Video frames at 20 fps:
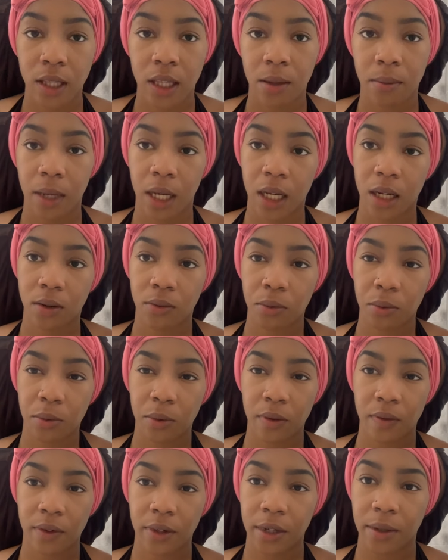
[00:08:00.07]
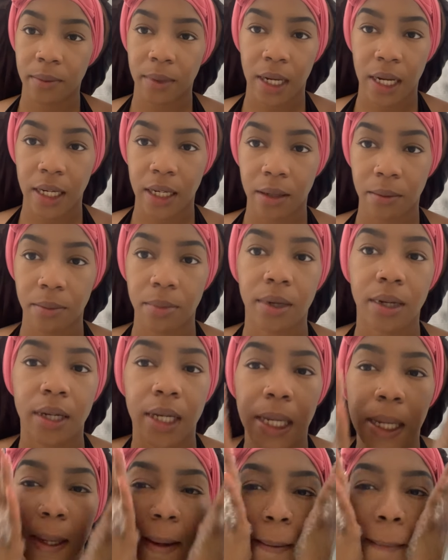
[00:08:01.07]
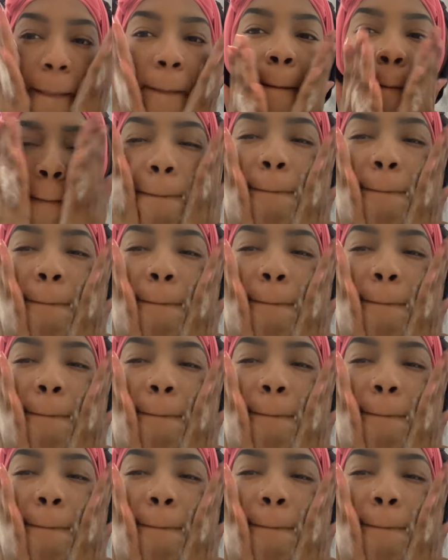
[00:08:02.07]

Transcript: a makeup remover, but I didn't bring that.